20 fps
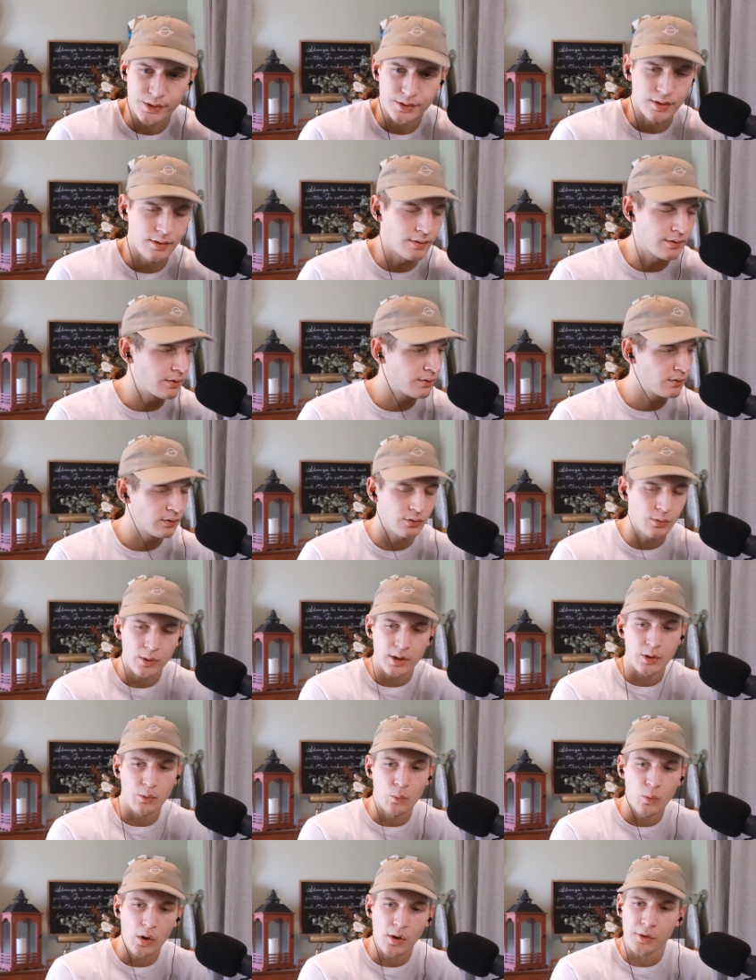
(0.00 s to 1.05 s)
This isn't so I
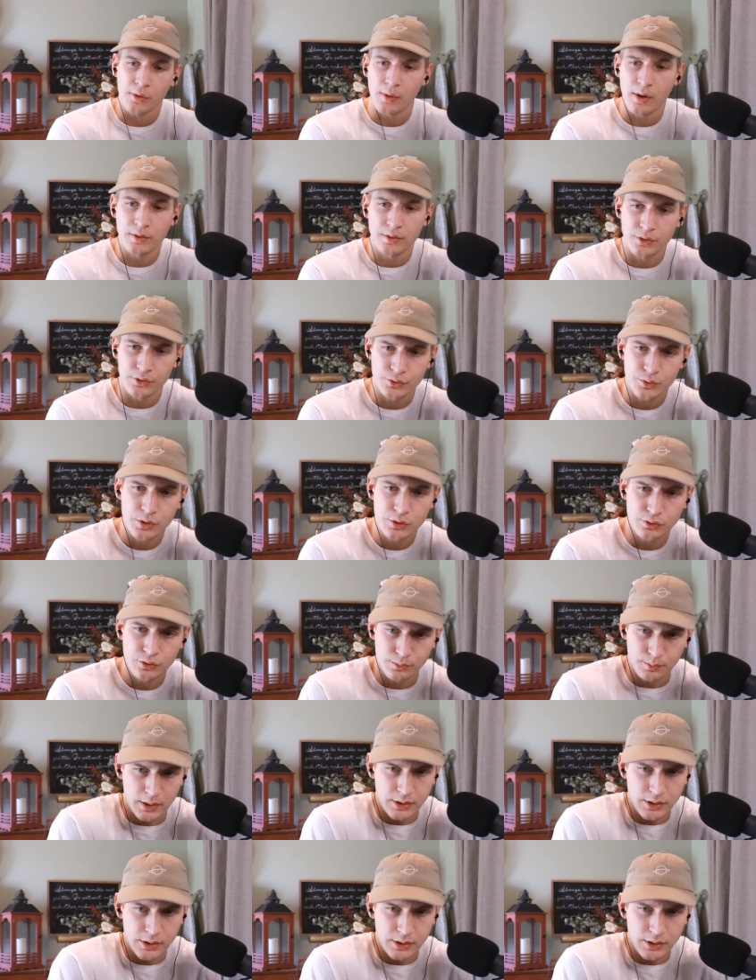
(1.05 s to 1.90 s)
can walk around the streets with my